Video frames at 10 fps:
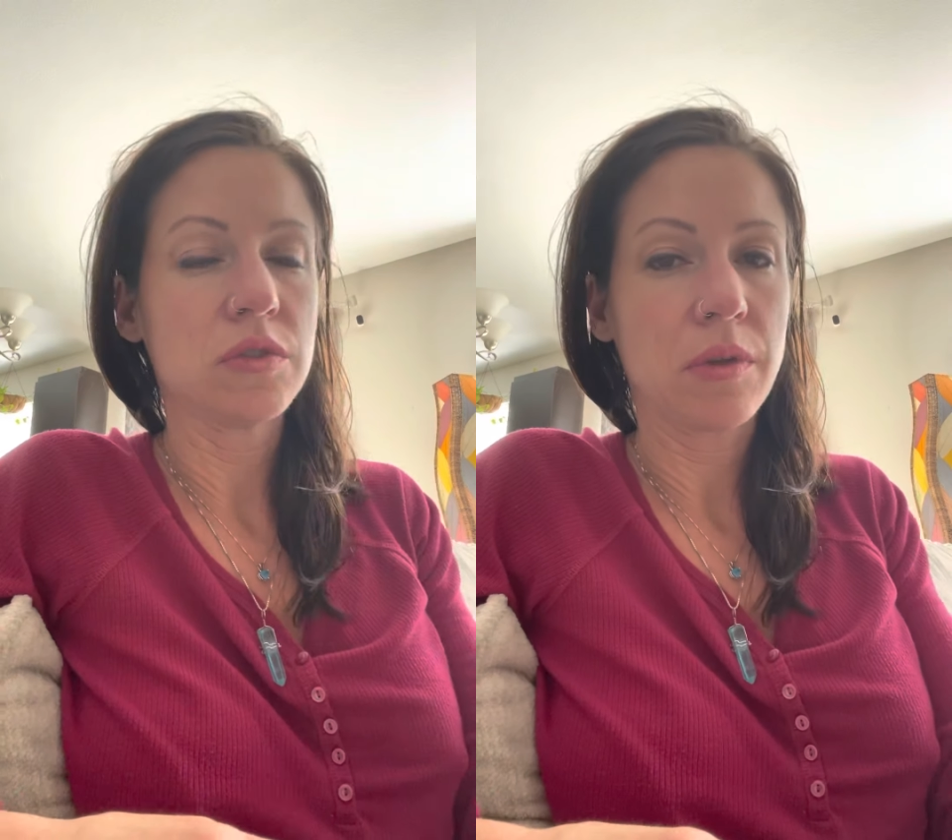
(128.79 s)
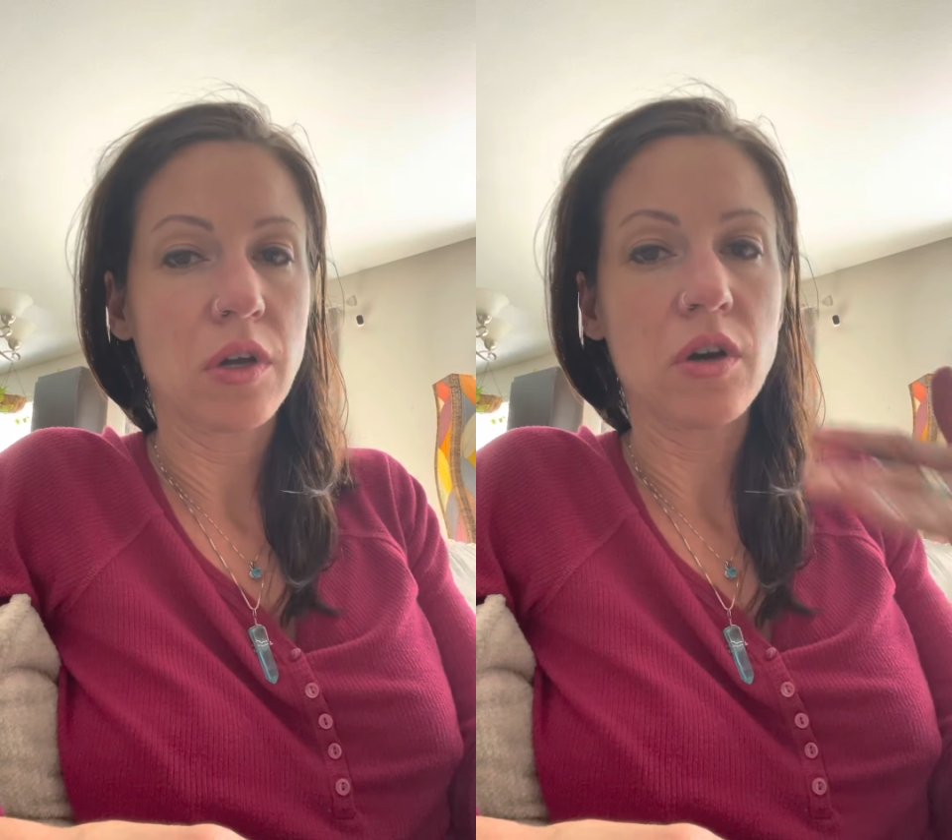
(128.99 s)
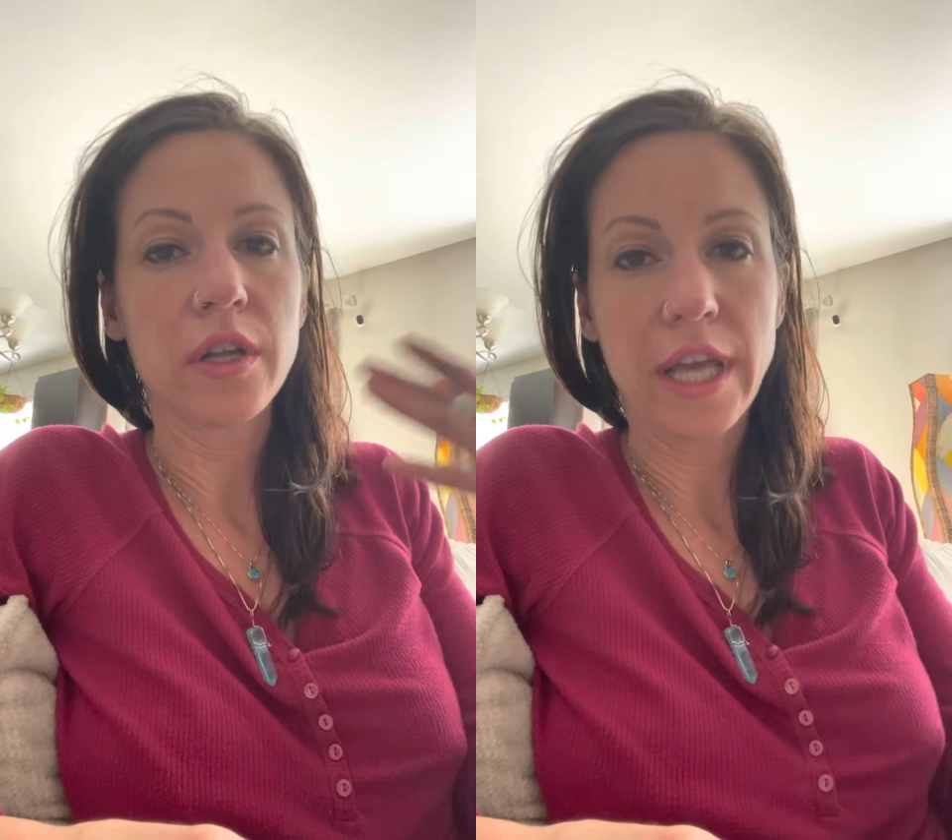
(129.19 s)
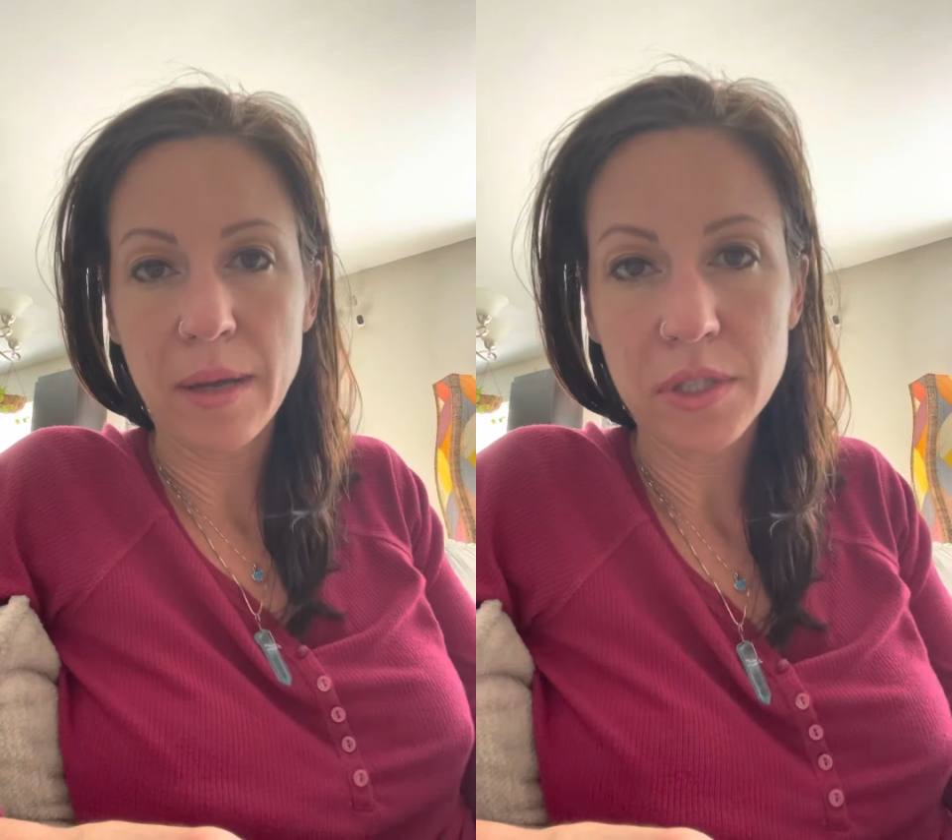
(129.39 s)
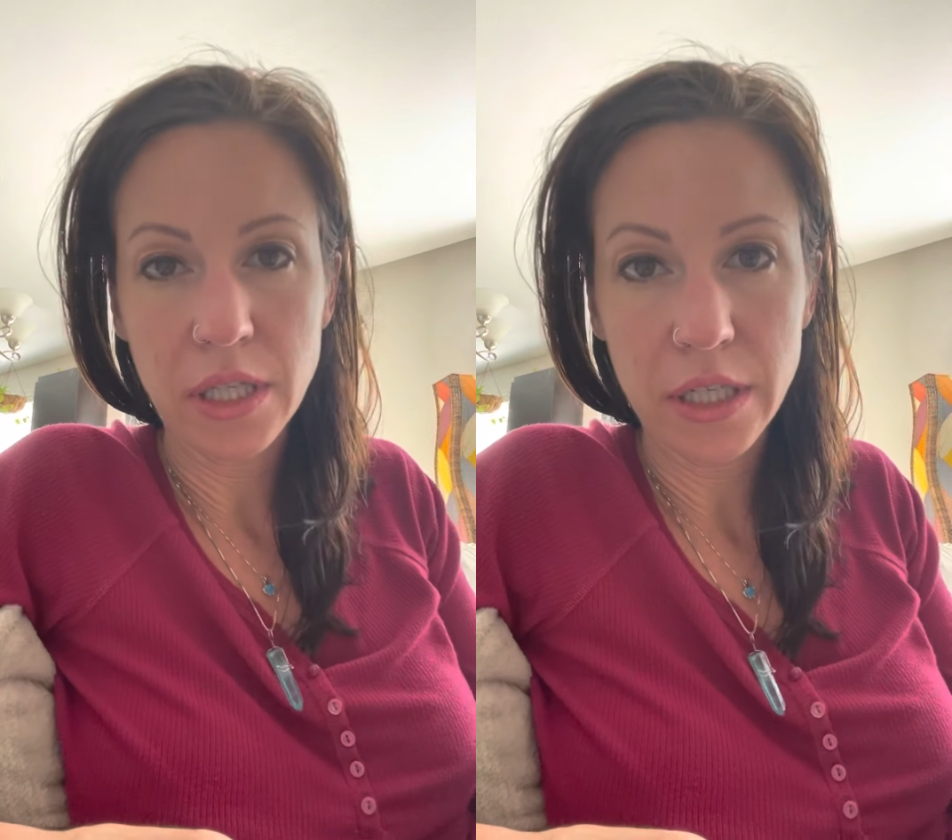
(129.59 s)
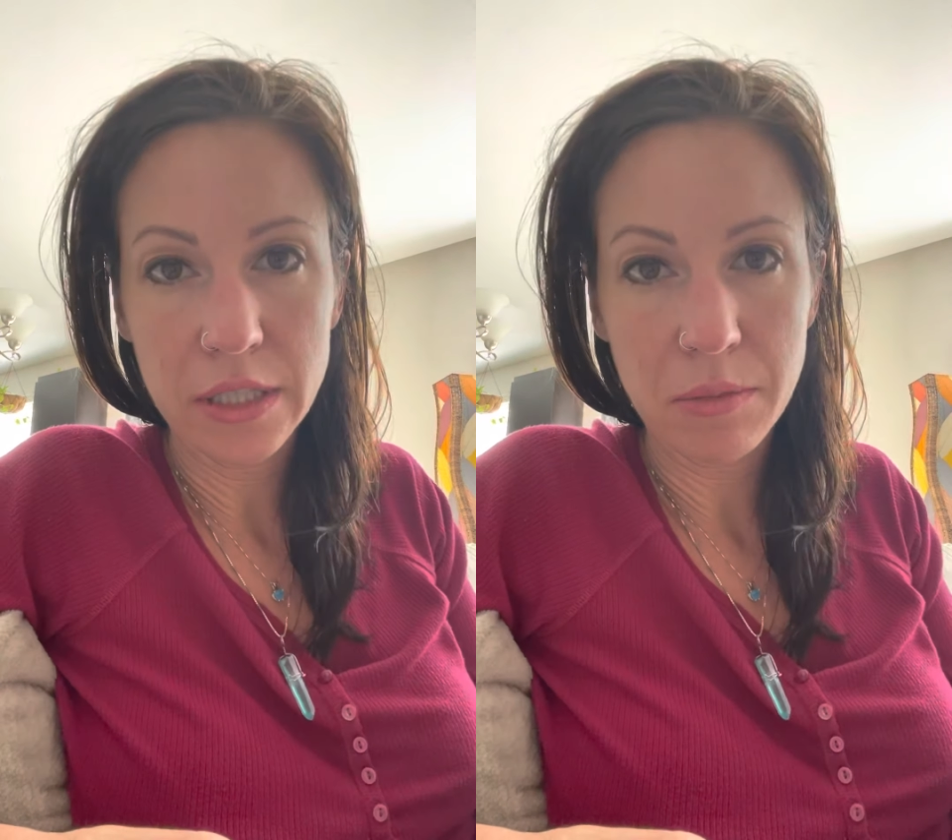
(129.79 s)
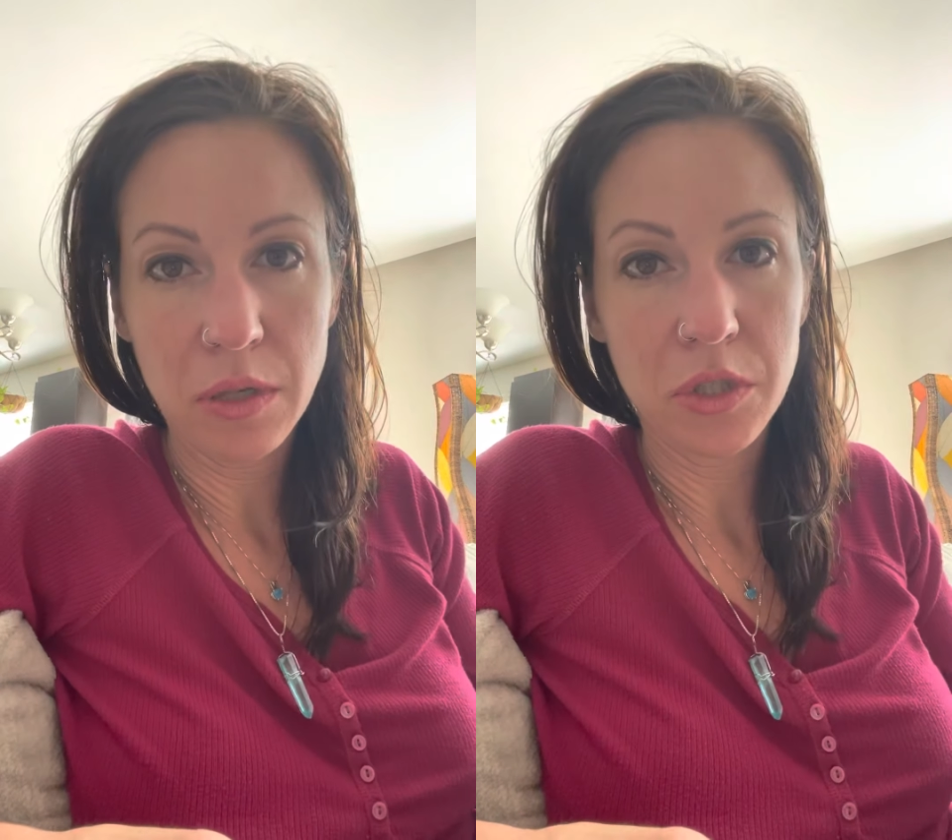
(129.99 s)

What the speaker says: something called a capsulectomy,